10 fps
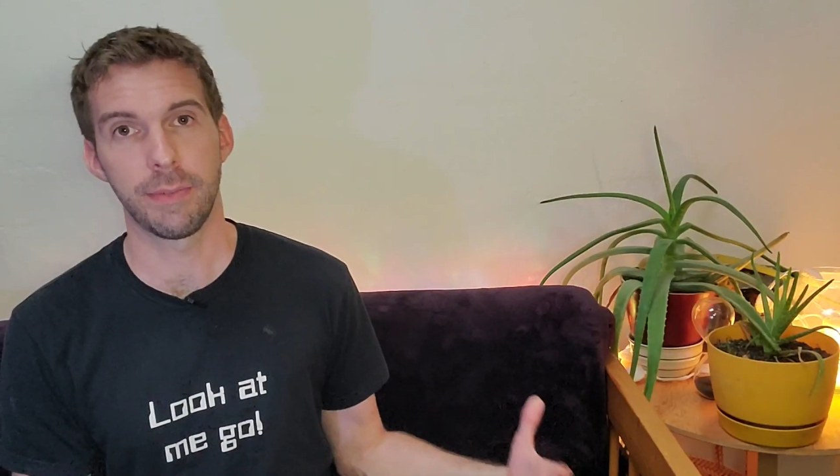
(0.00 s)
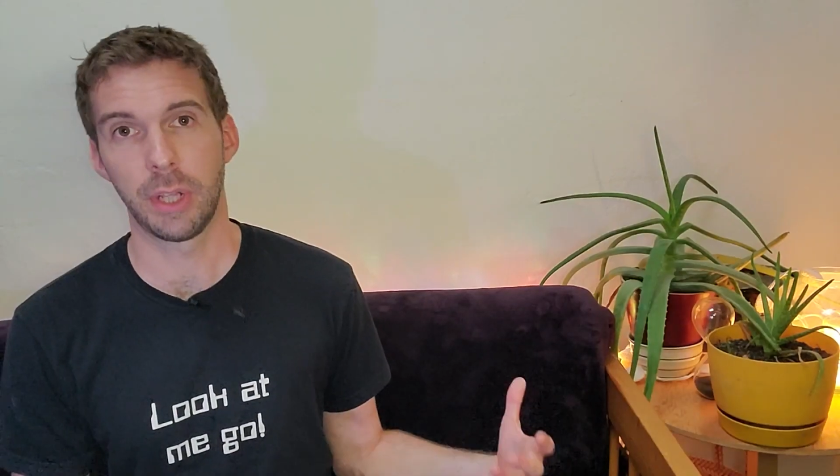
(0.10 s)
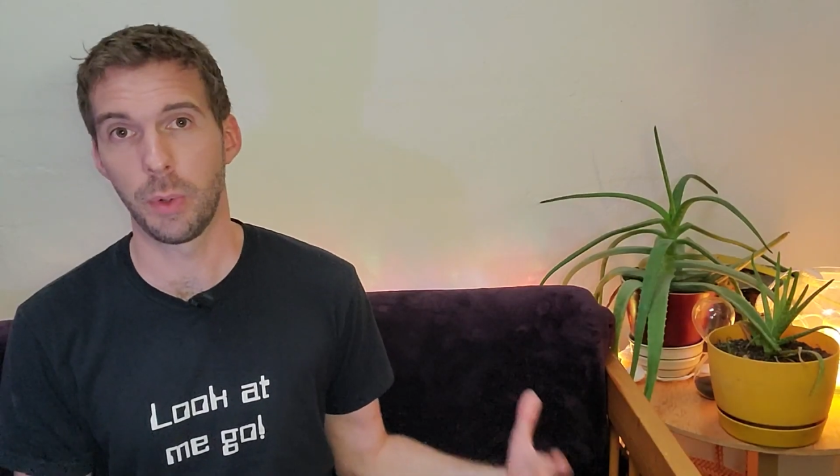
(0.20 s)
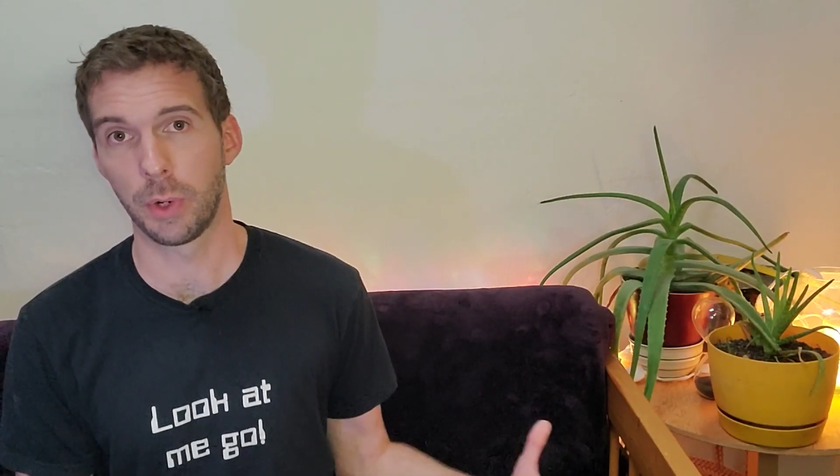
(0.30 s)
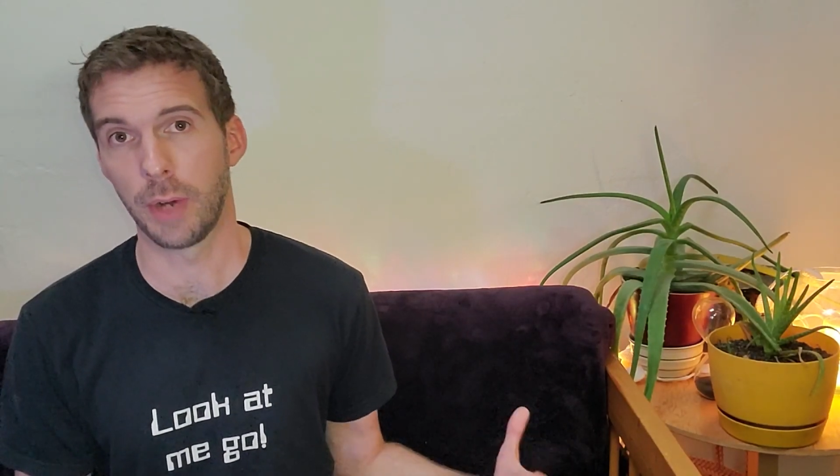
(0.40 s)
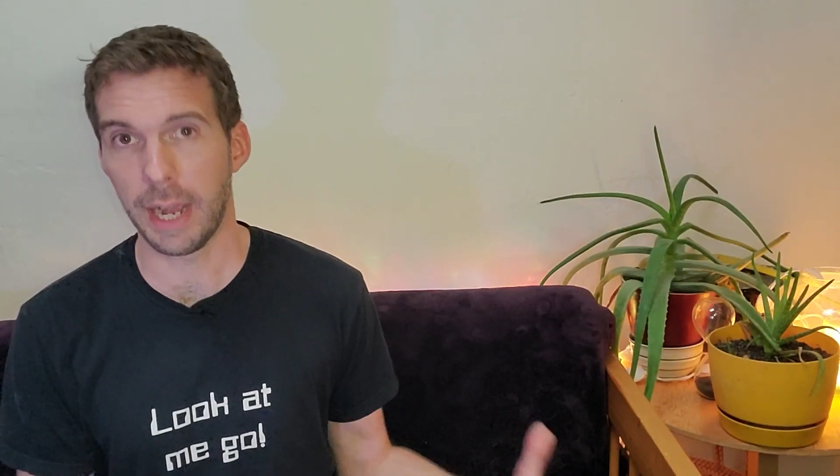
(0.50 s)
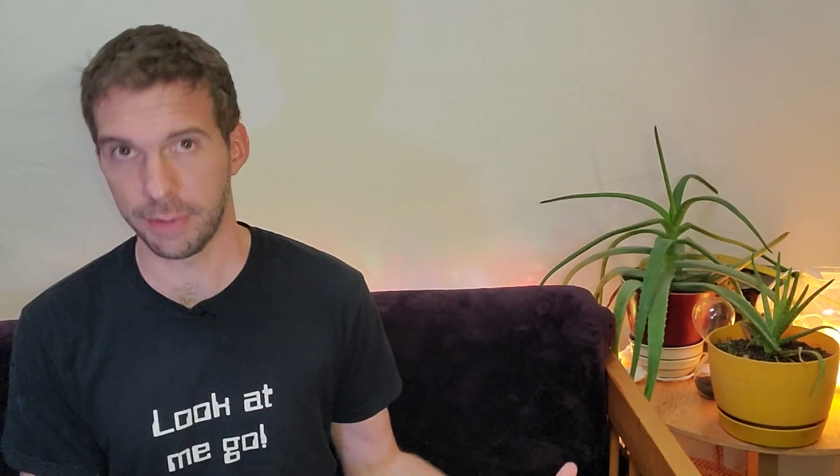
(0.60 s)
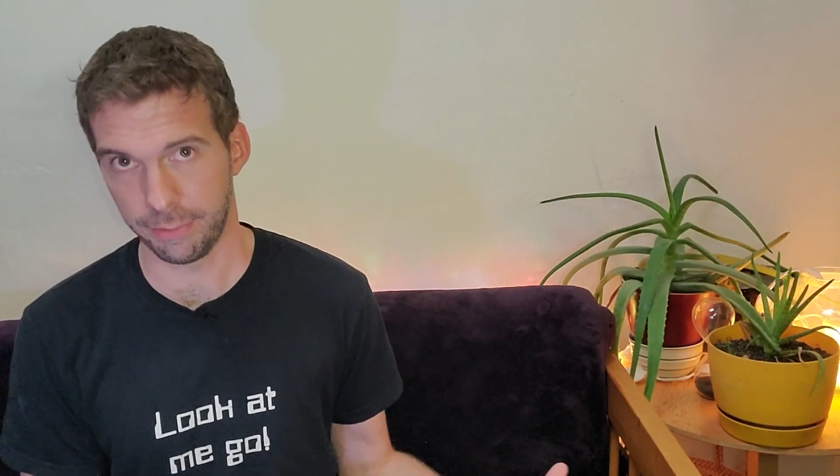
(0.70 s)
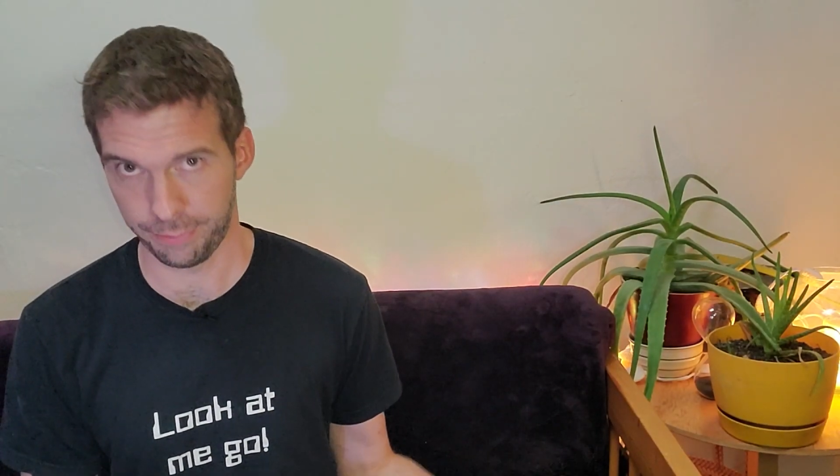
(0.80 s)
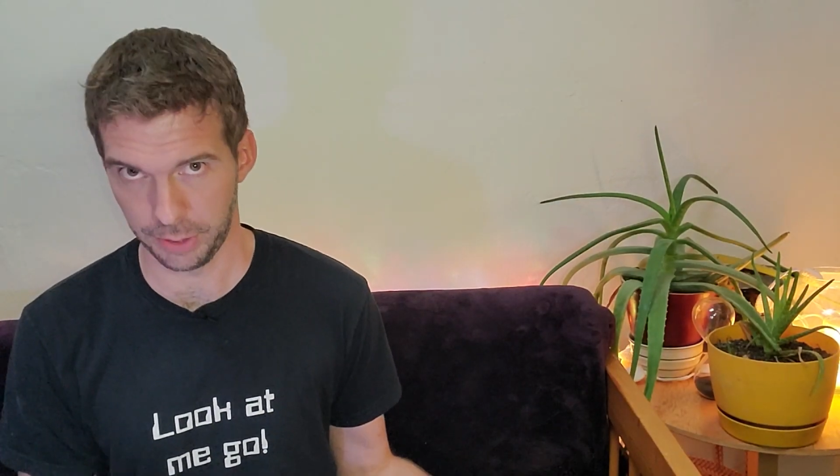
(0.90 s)
of a lower
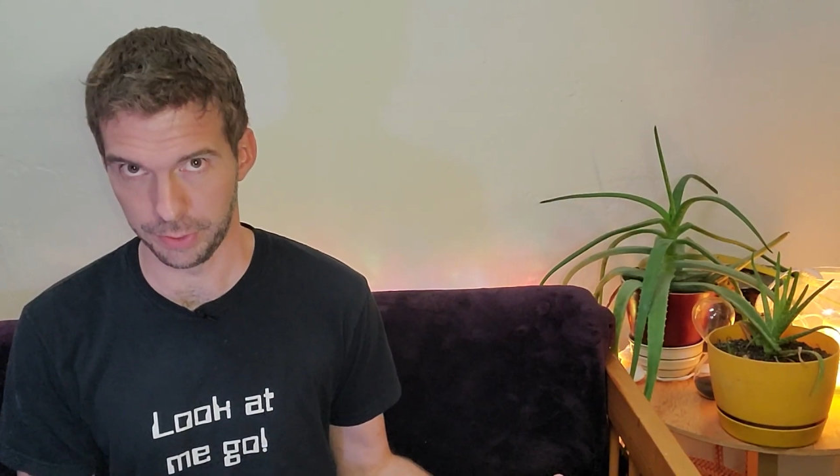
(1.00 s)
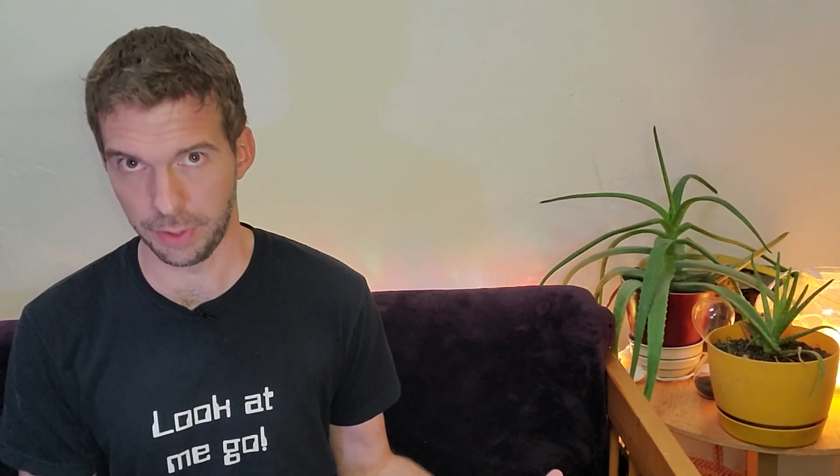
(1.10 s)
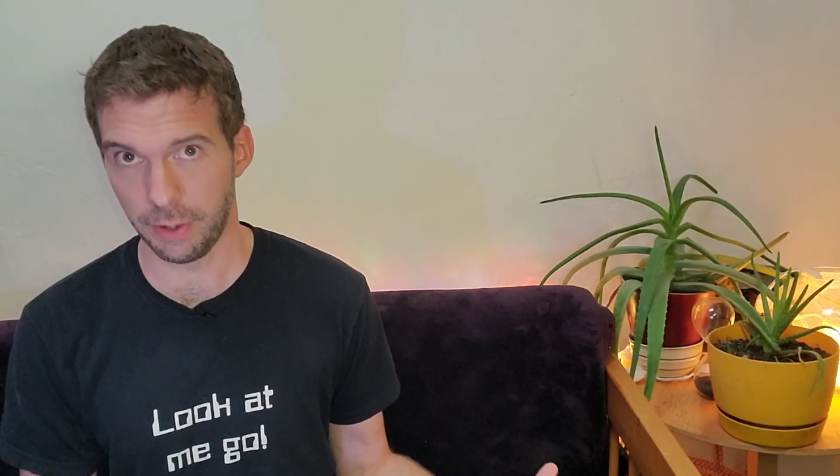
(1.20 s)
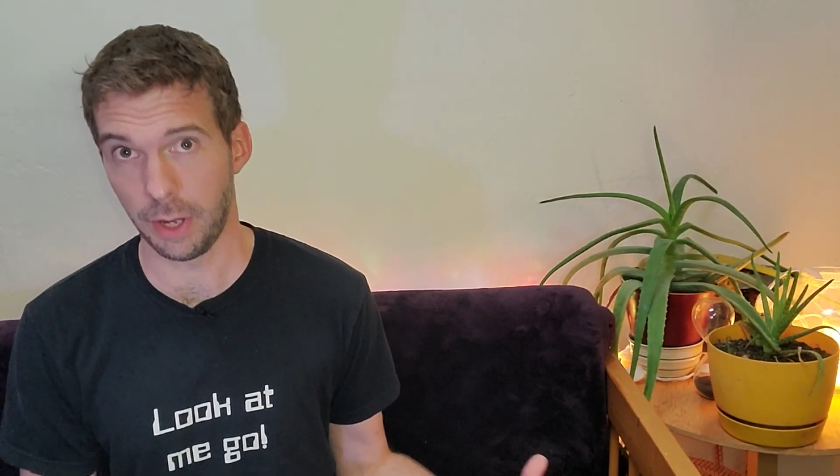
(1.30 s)
gravity field